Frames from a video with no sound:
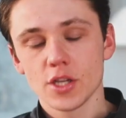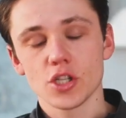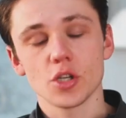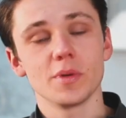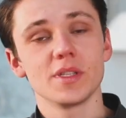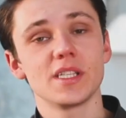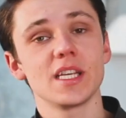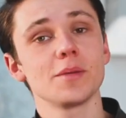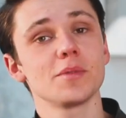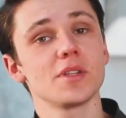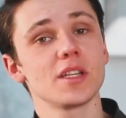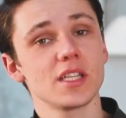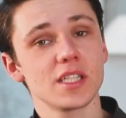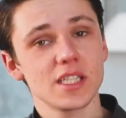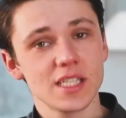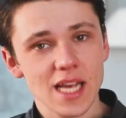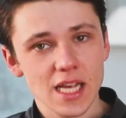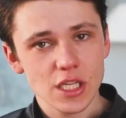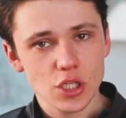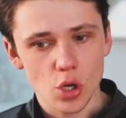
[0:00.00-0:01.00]
So in terms of the
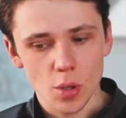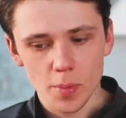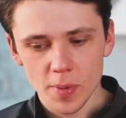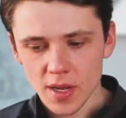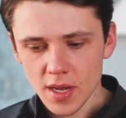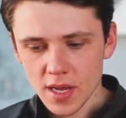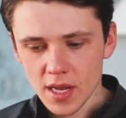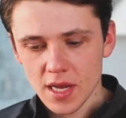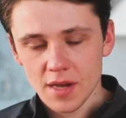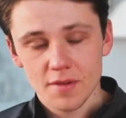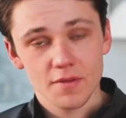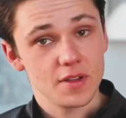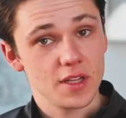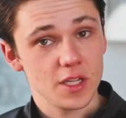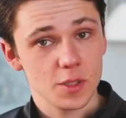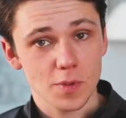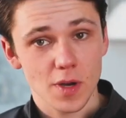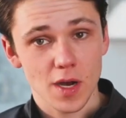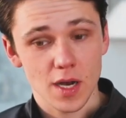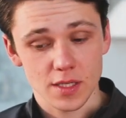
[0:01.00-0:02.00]
setup for
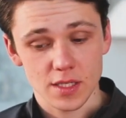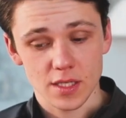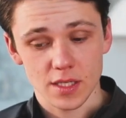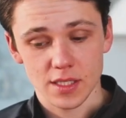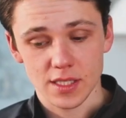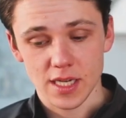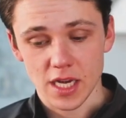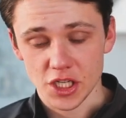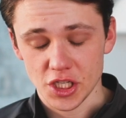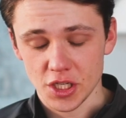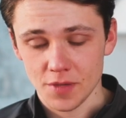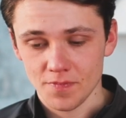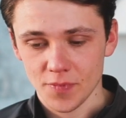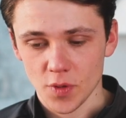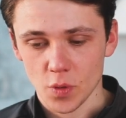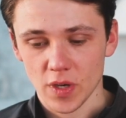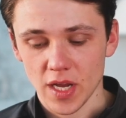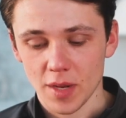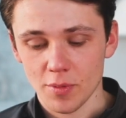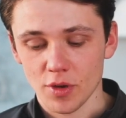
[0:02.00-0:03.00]
this part of the session,
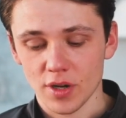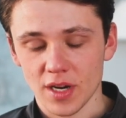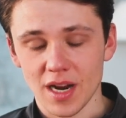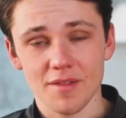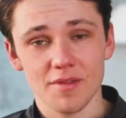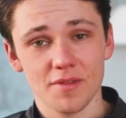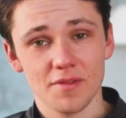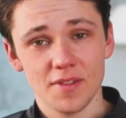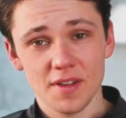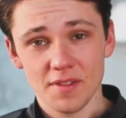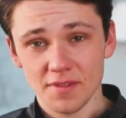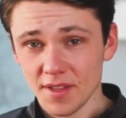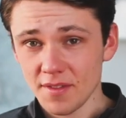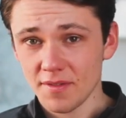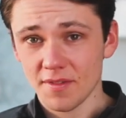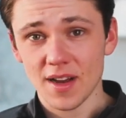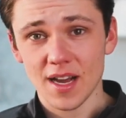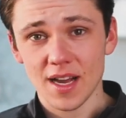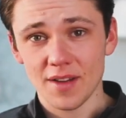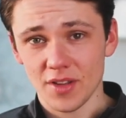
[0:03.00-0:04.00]
okay, we're going to have
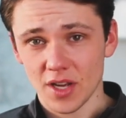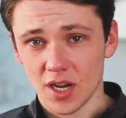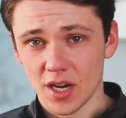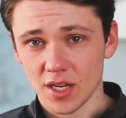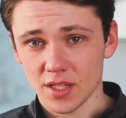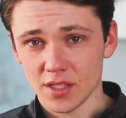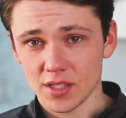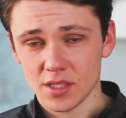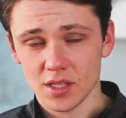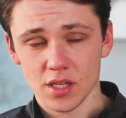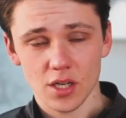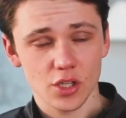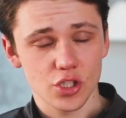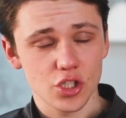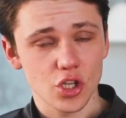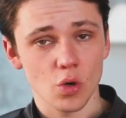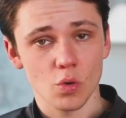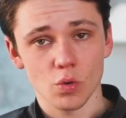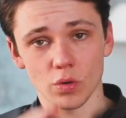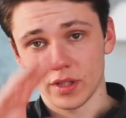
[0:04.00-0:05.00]
55 yards of
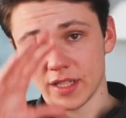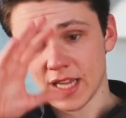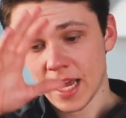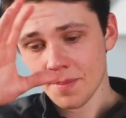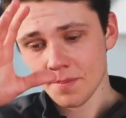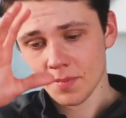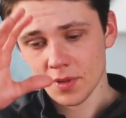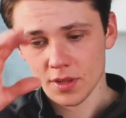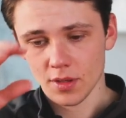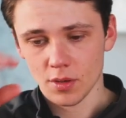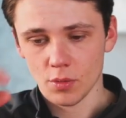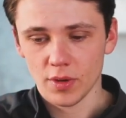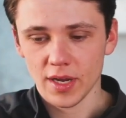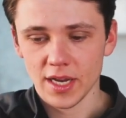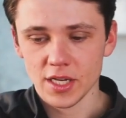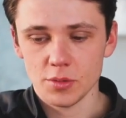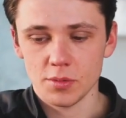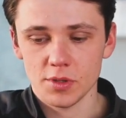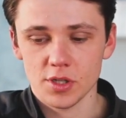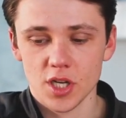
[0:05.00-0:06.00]
total depth,
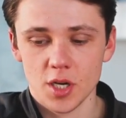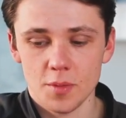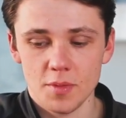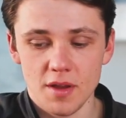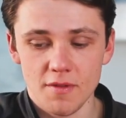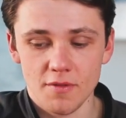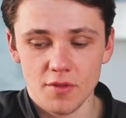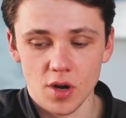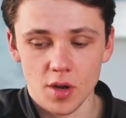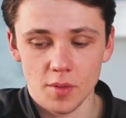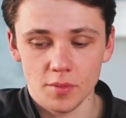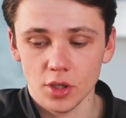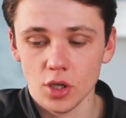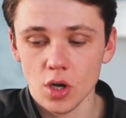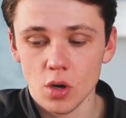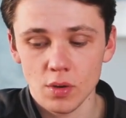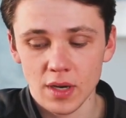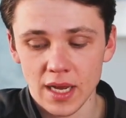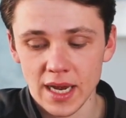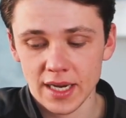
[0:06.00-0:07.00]
okay? So it's going to be from the
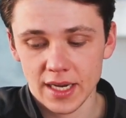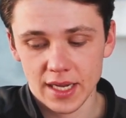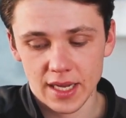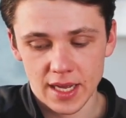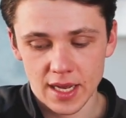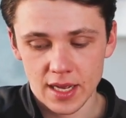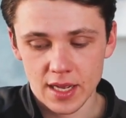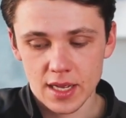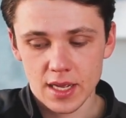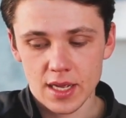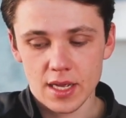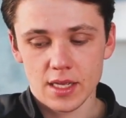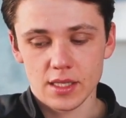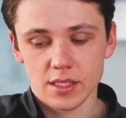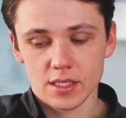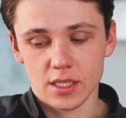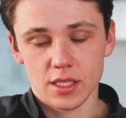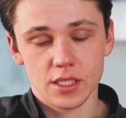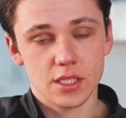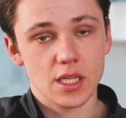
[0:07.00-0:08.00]
goal line here
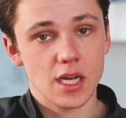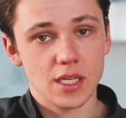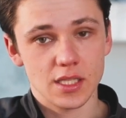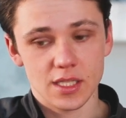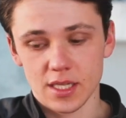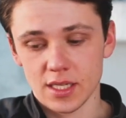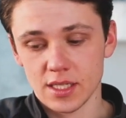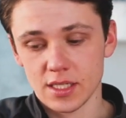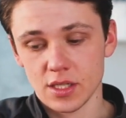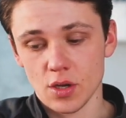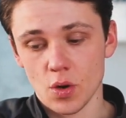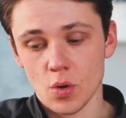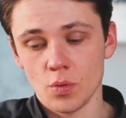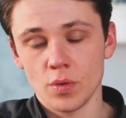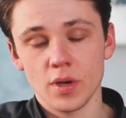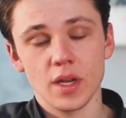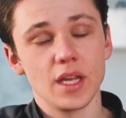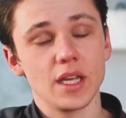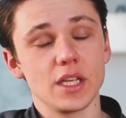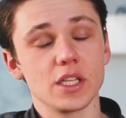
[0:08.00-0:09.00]
to the start of this
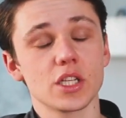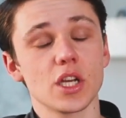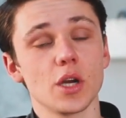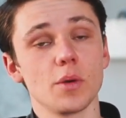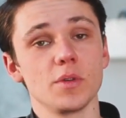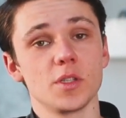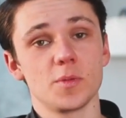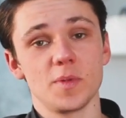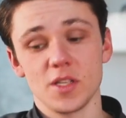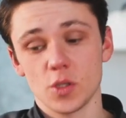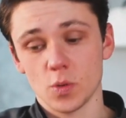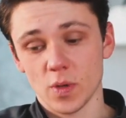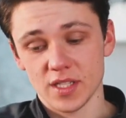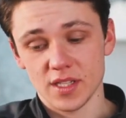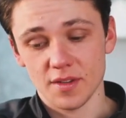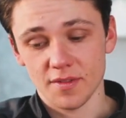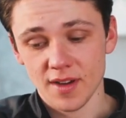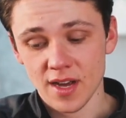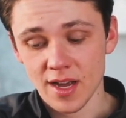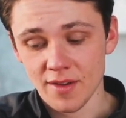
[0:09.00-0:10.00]
zone is going to be
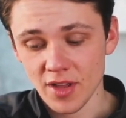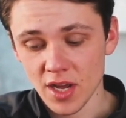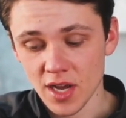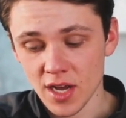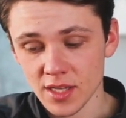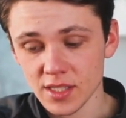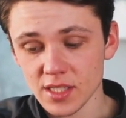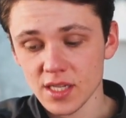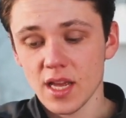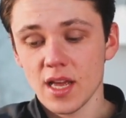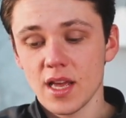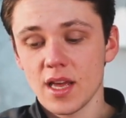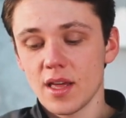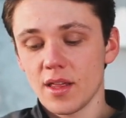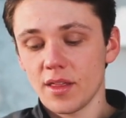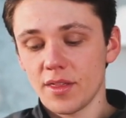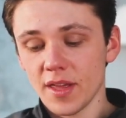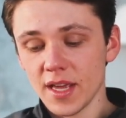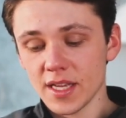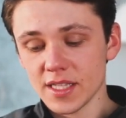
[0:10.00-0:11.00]
25 yards,
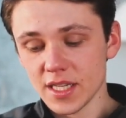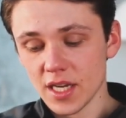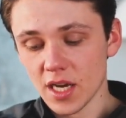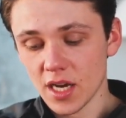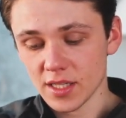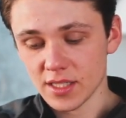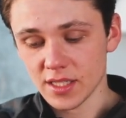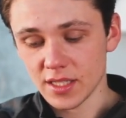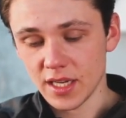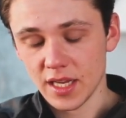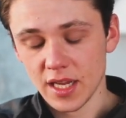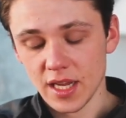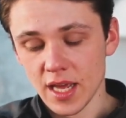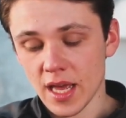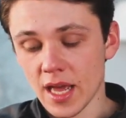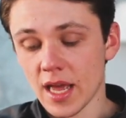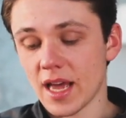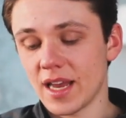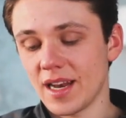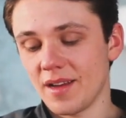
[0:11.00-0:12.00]
30 yards in
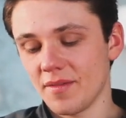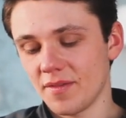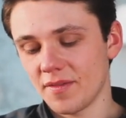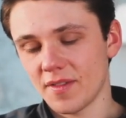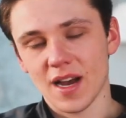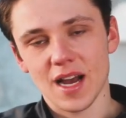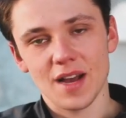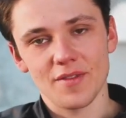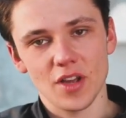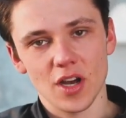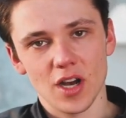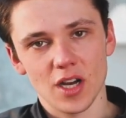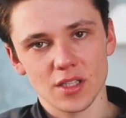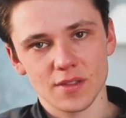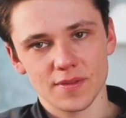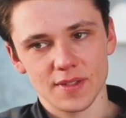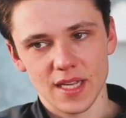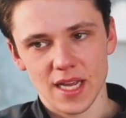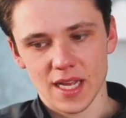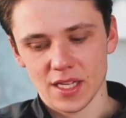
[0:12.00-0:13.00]
here, and then 5
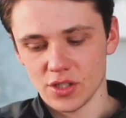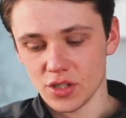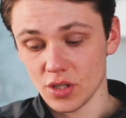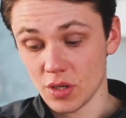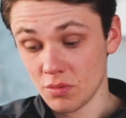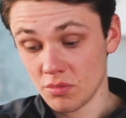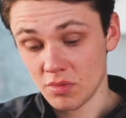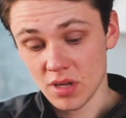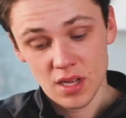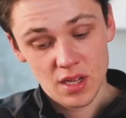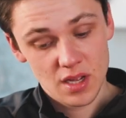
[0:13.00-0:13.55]
yards for the end zone.